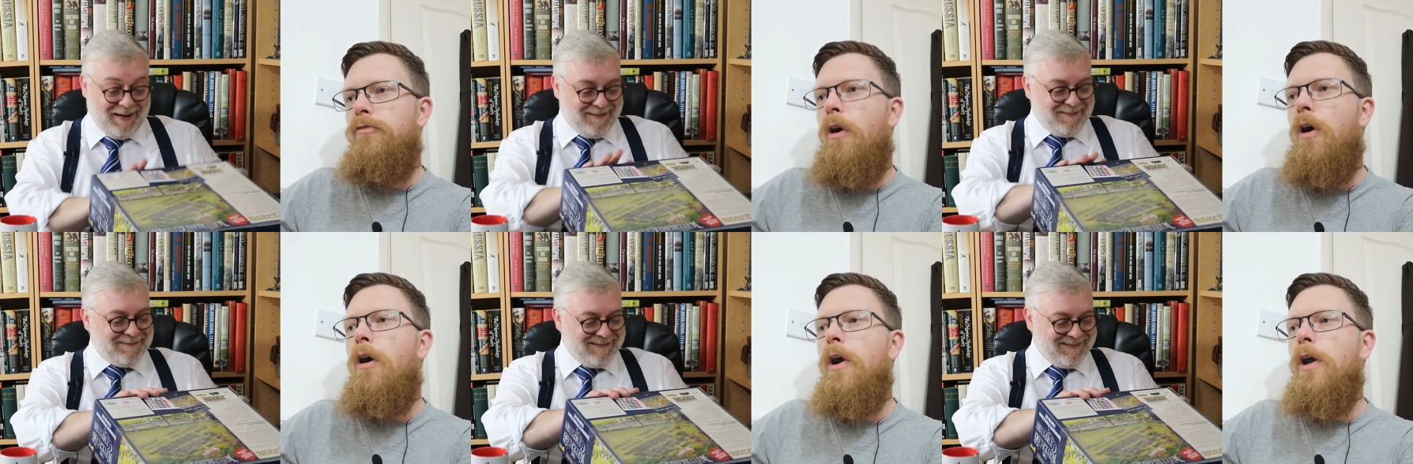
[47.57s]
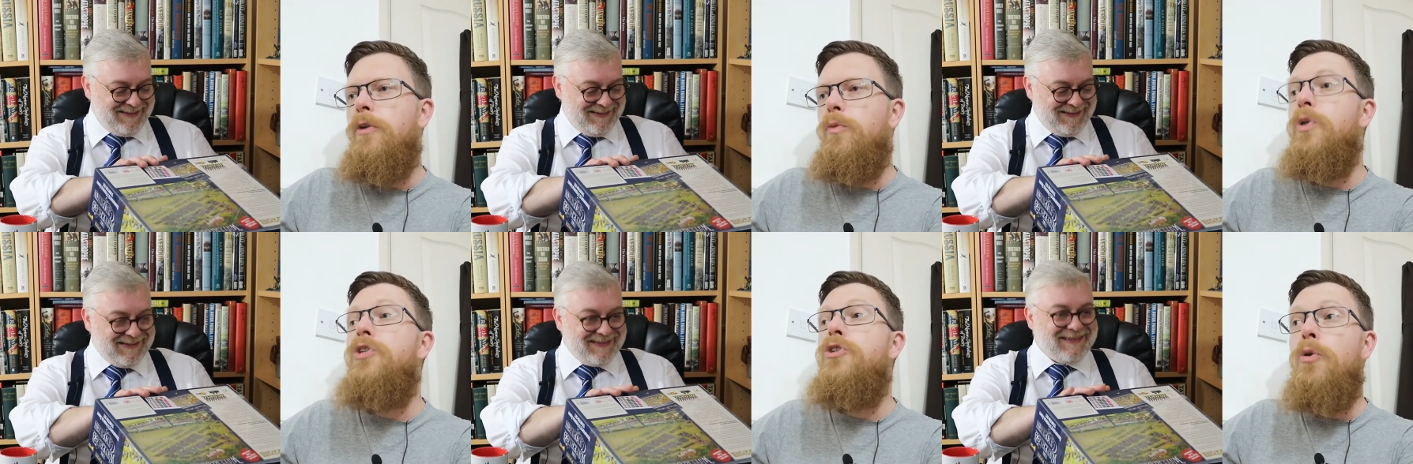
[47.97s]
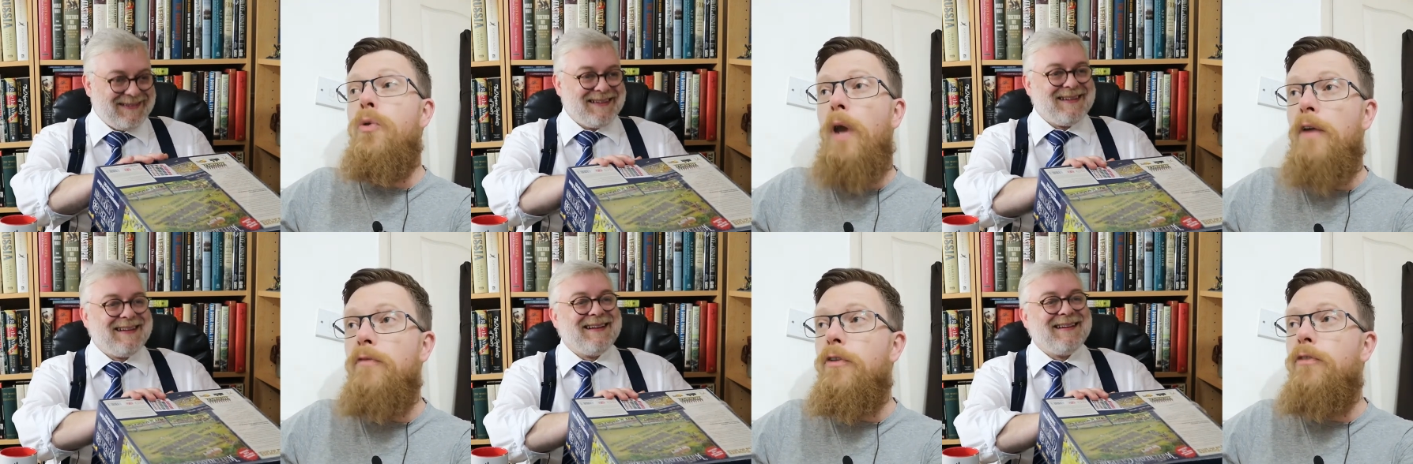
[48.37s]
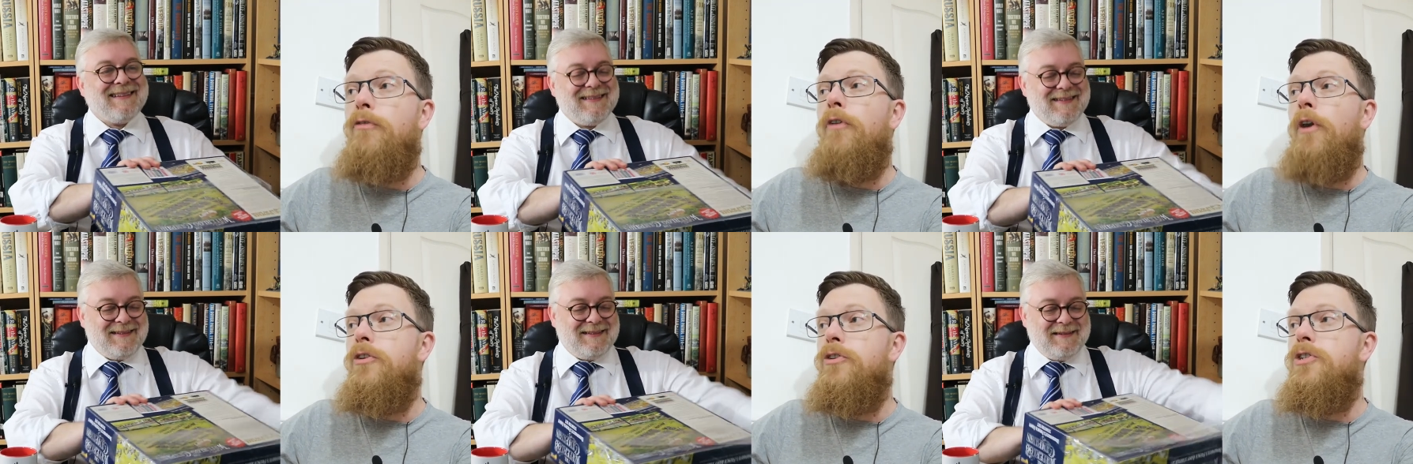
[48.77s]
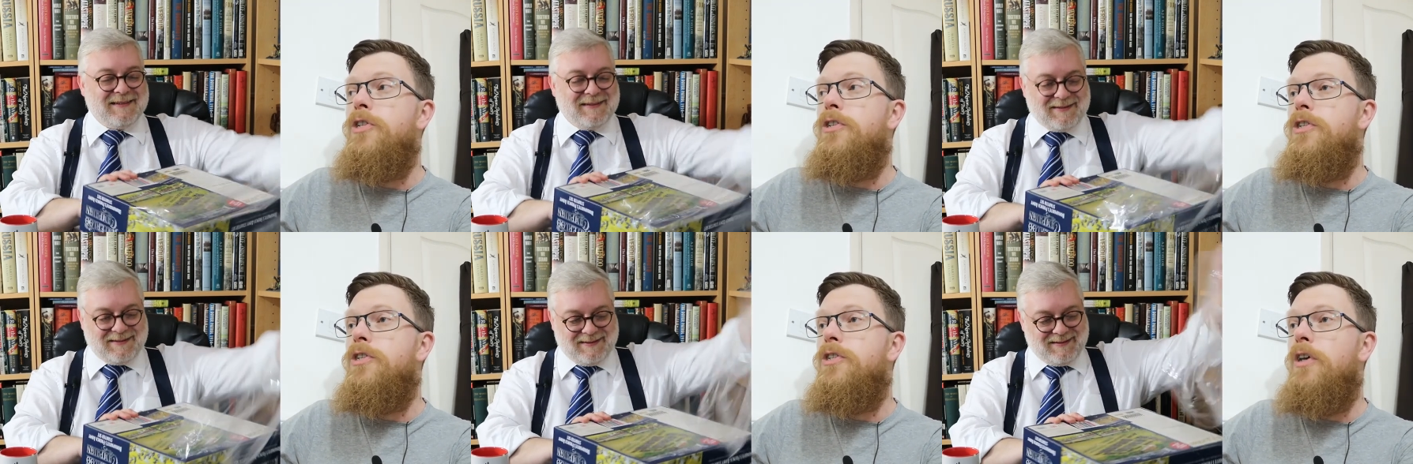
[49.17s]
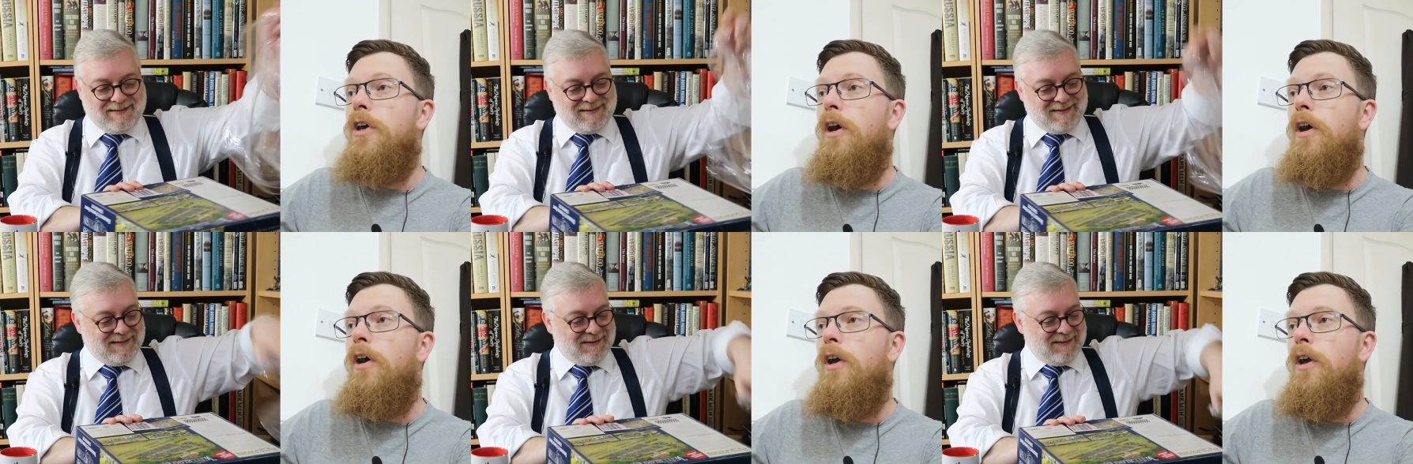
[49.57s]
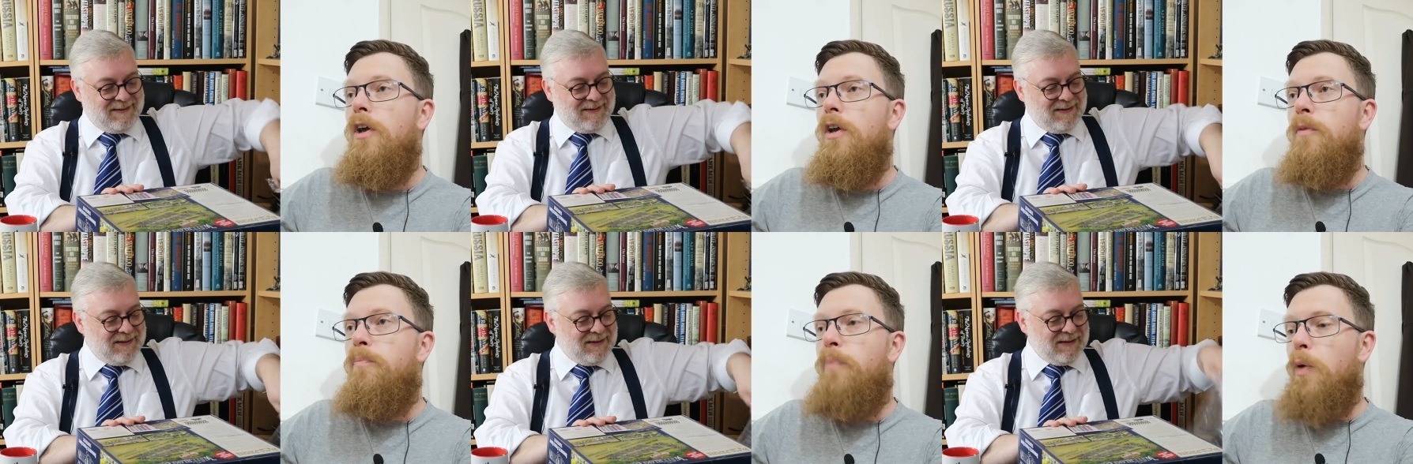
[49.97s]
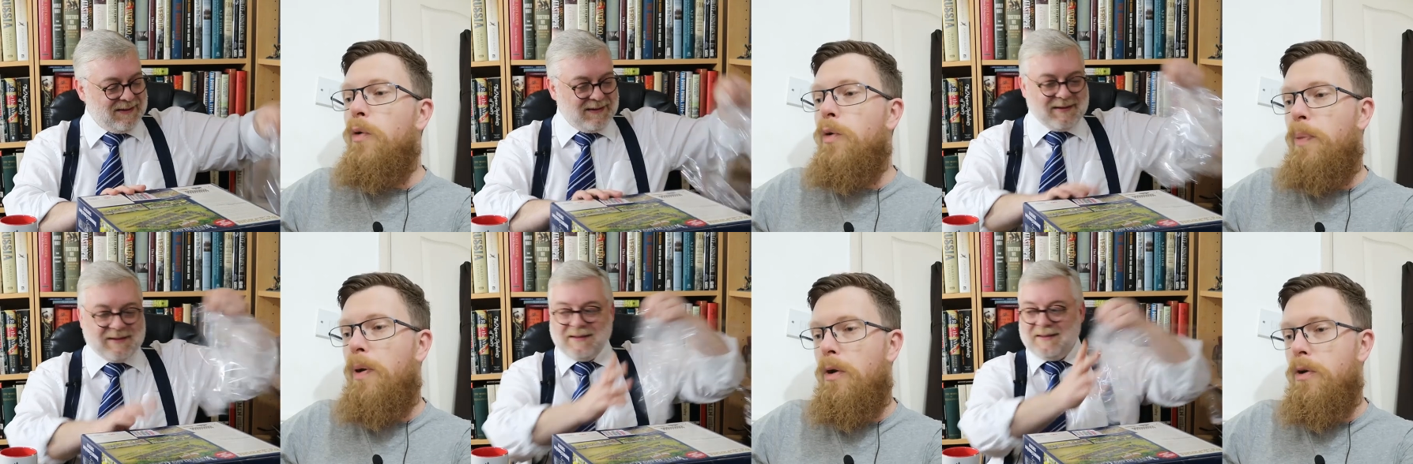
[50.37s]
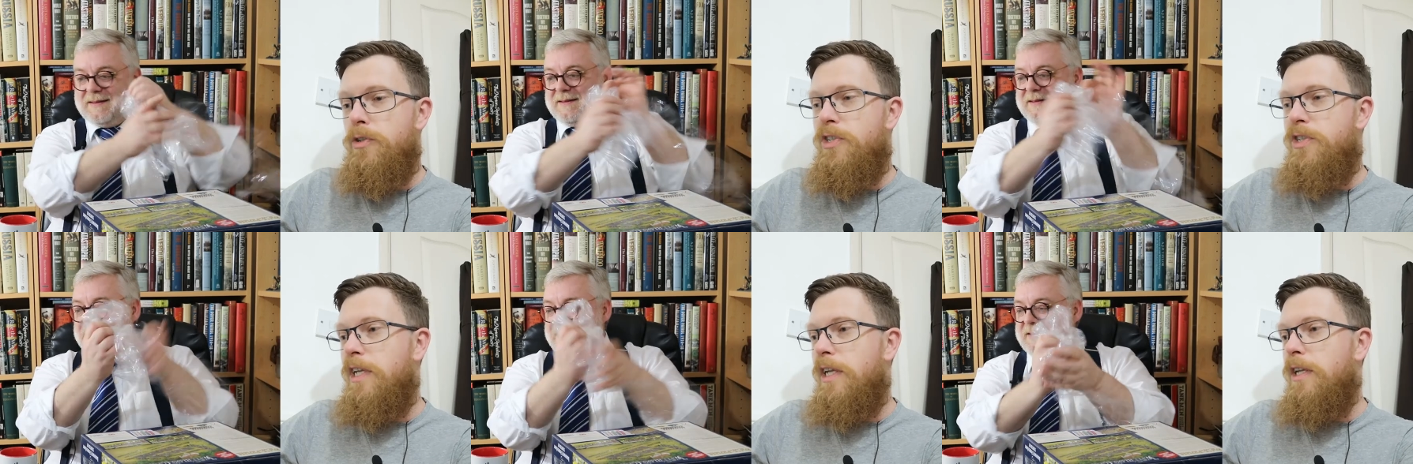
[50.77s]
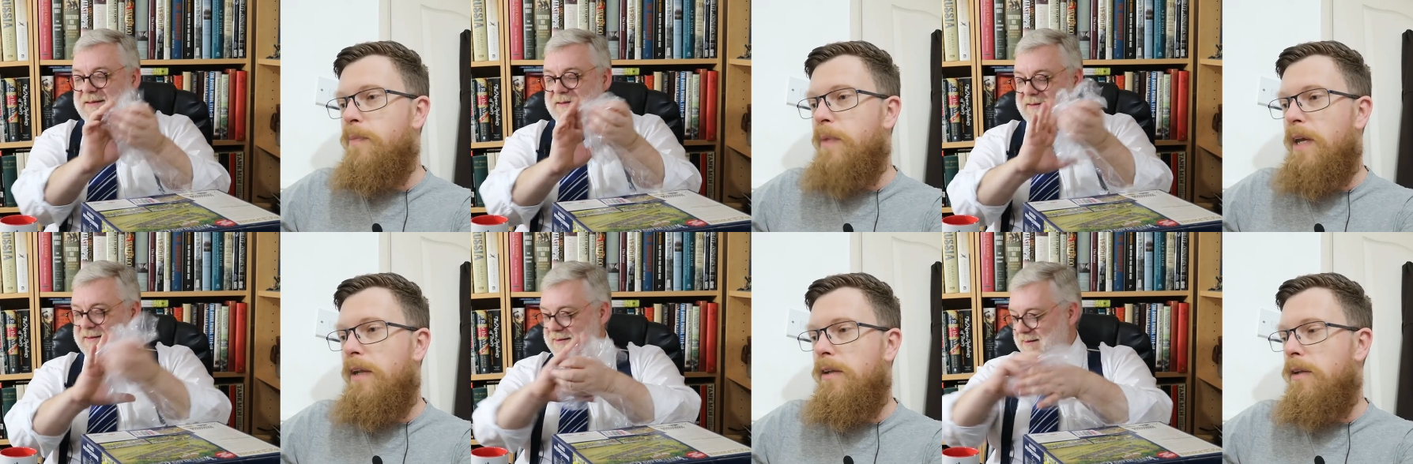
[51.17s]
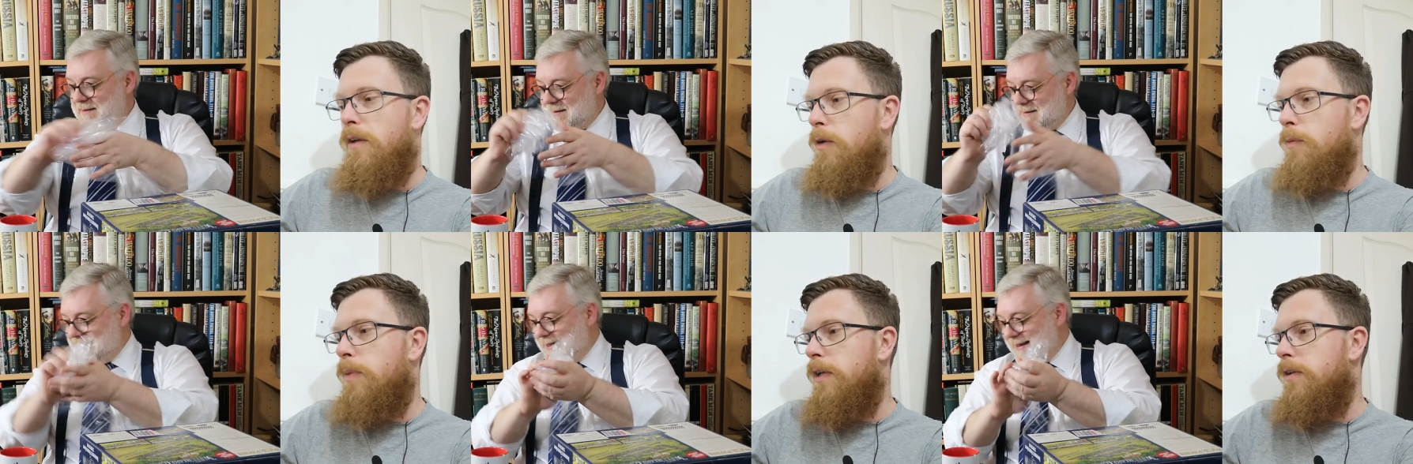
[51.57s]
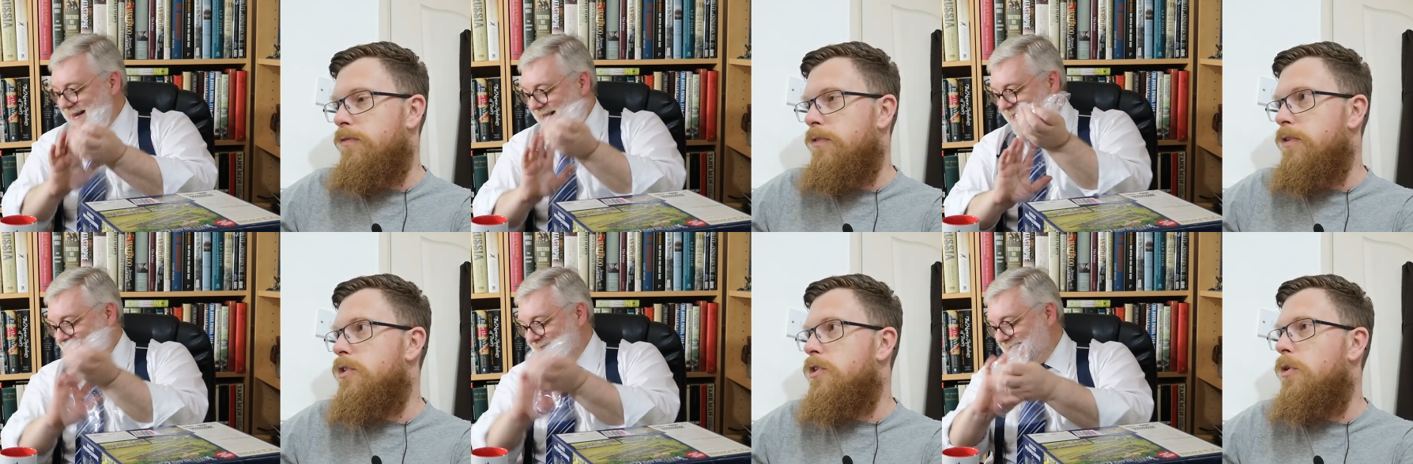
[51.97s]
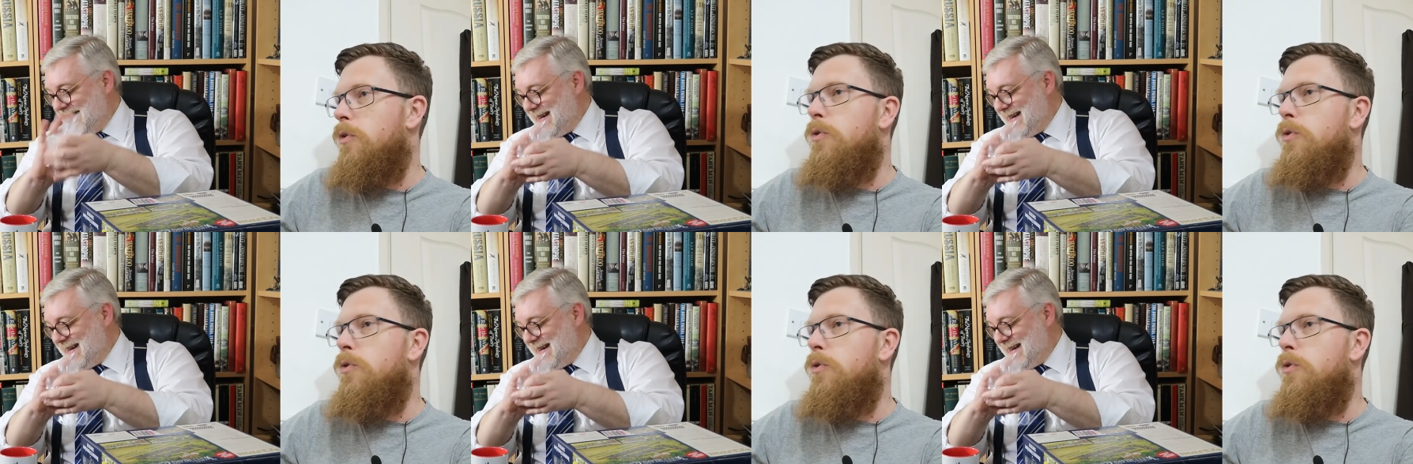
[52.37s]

Speaker 1: Fine, we do have the French. This is a. Uh, Bonaparte's Diddy Men, I believe it's